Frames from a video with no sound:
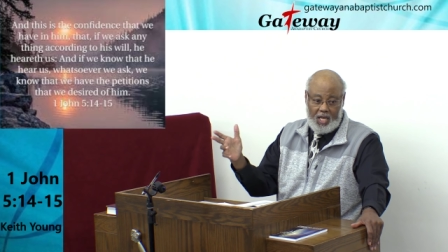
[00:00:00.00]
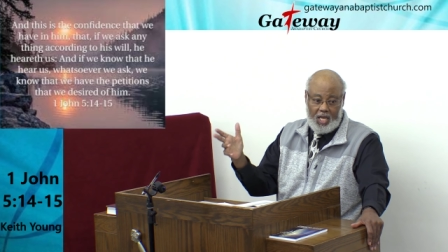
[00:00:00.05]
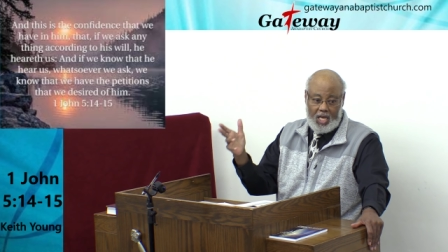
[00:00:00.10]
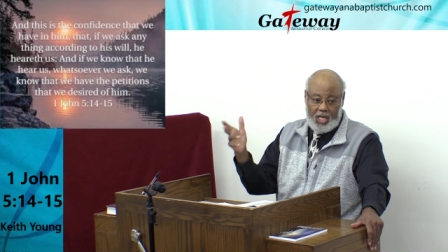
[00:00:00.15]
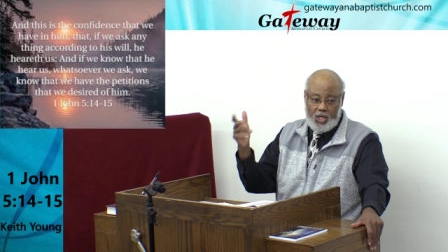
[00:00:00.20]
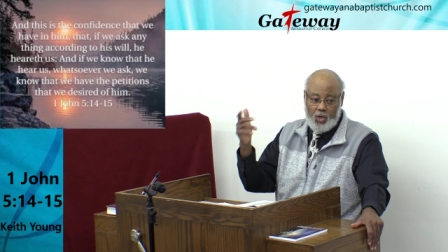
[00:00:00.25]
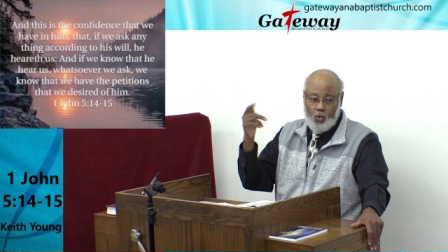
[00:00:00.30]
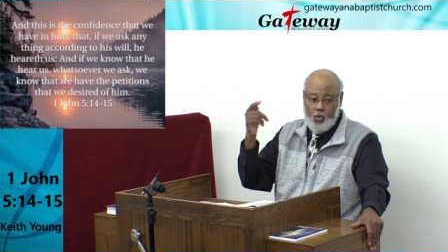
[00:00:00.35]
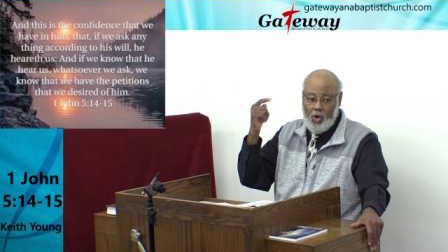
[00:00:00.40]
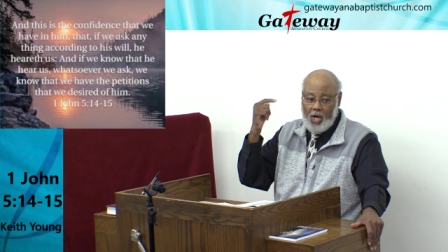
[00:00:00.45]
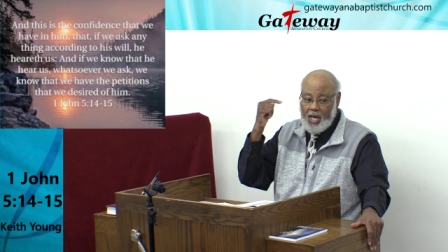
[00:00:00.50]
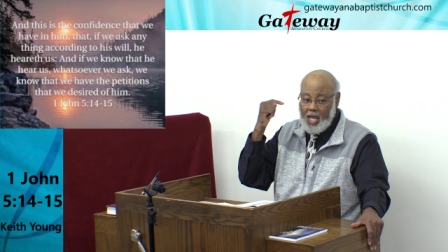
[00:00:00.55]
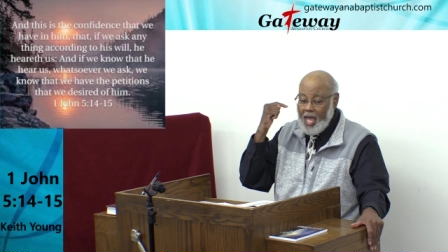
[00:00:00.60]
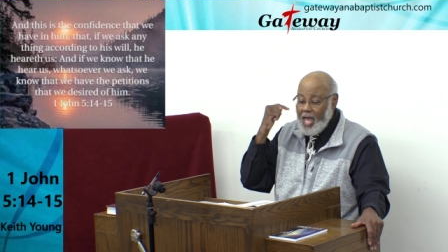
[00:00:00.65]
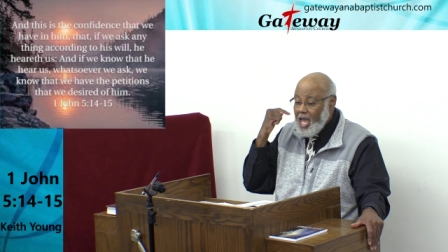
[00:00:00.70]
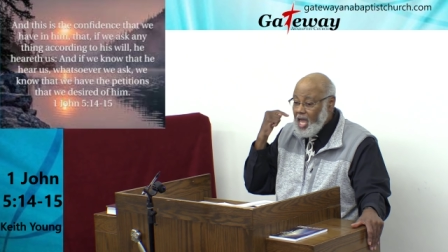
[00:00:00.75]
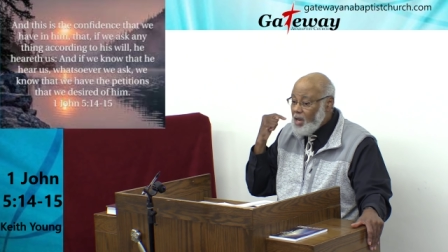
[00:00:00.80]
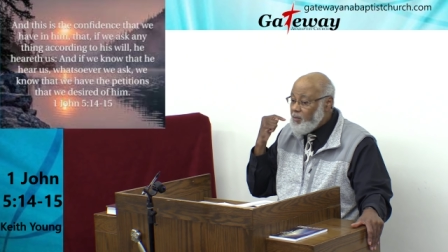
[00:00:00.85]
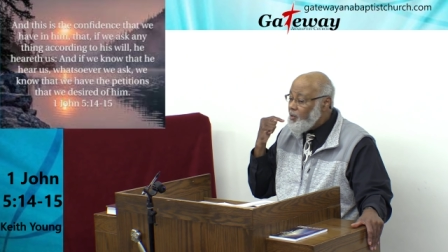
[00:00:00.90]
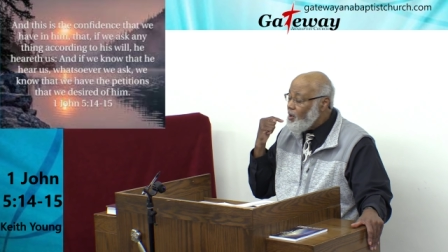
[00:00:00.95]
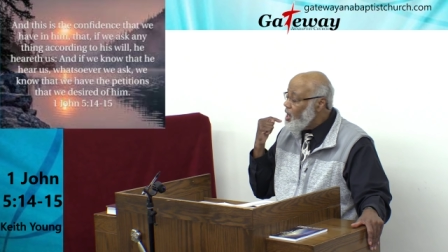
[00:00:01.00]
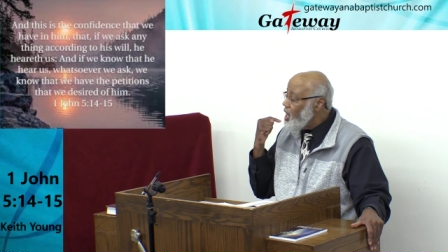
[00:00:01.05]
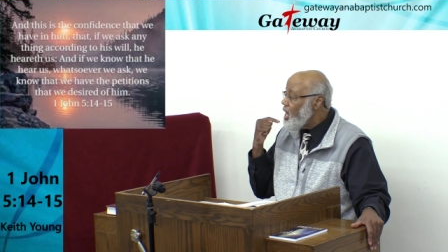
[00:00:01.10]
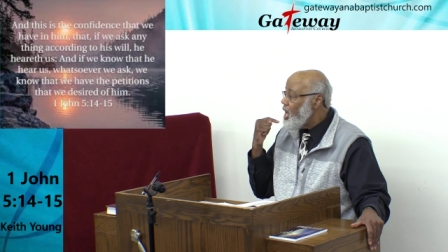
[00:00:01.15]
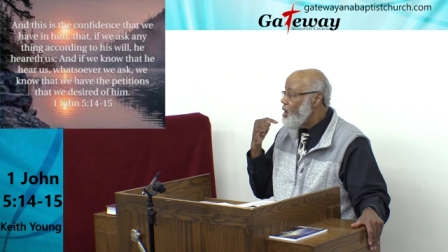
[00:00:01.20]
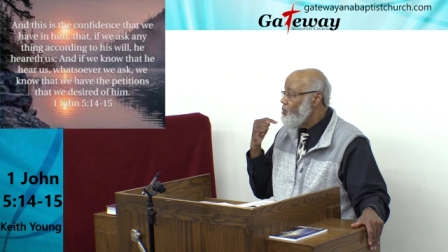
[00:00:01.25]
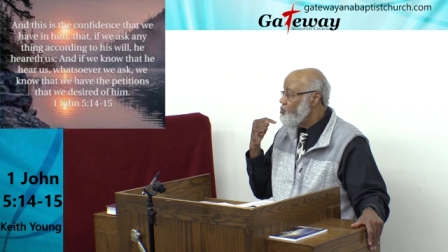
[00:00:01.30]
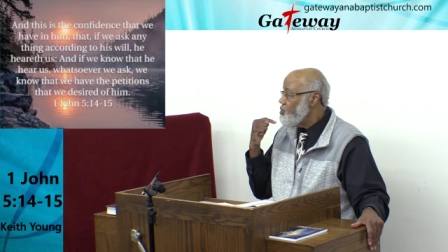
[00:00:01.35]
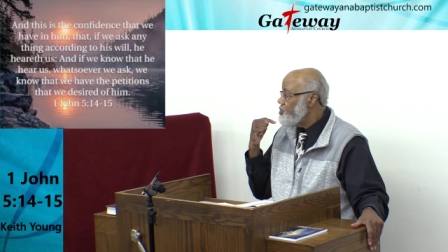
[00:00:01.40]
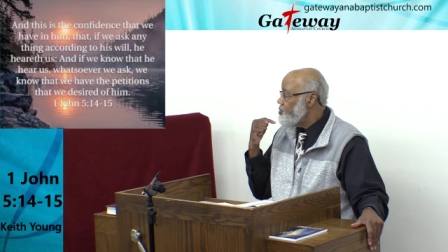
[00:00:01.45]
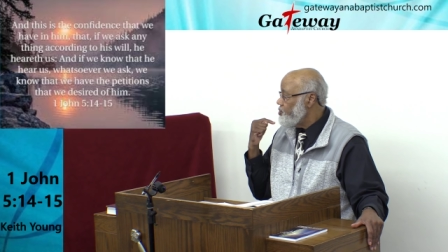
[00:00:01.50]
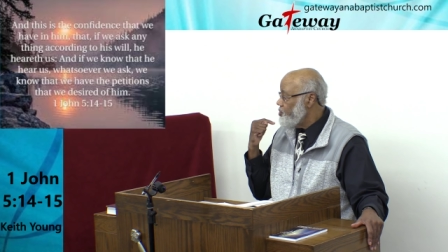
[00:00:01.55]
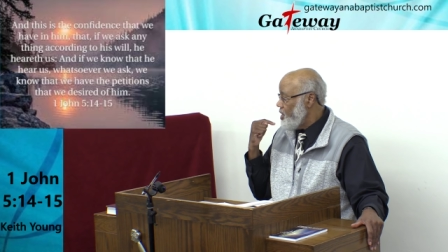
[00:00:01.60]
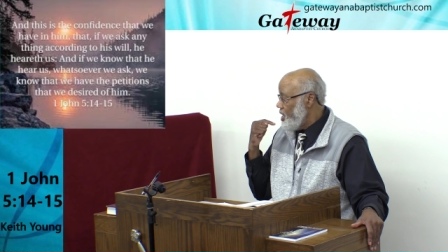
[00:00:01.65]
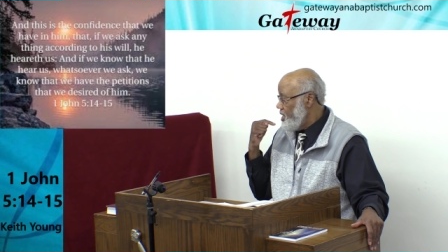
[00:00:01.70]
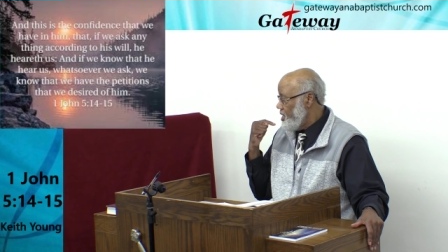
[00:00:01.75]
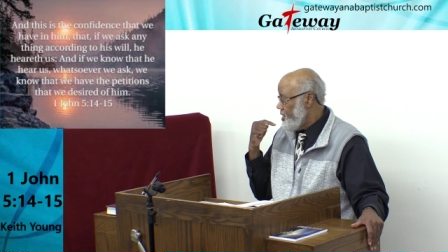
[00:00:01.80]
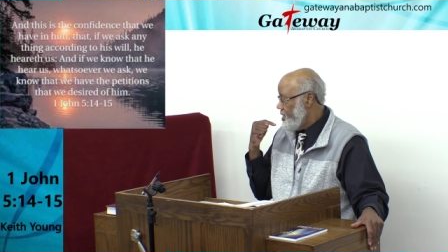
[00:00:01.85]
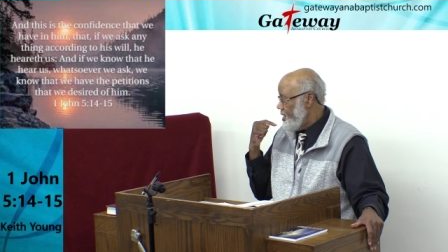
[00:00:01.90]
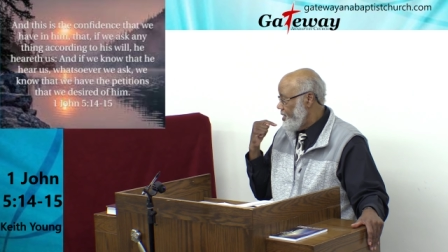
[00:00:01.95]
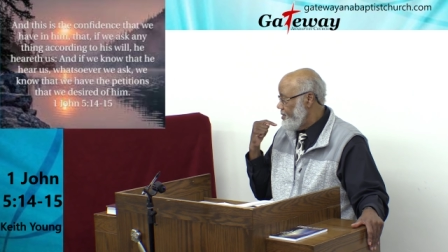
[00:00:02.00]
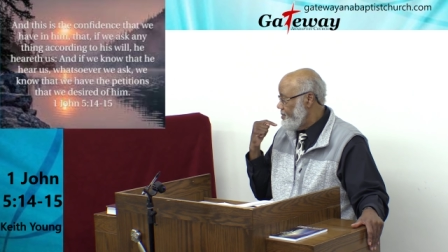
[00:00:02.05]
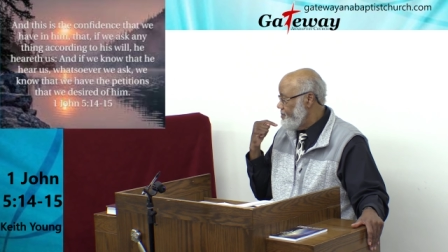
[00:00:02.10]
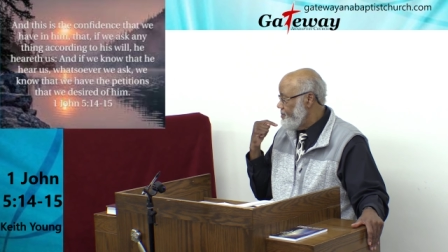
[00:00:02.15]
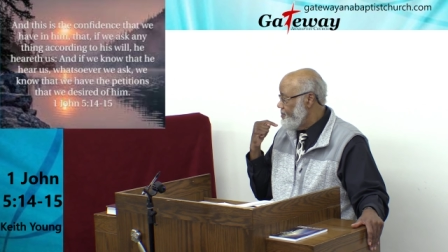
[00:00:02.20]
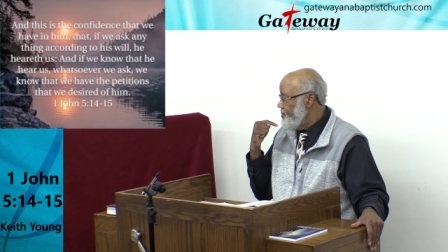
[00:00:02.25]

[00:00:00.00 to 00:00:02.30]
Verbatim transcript: into what Abraham was thinking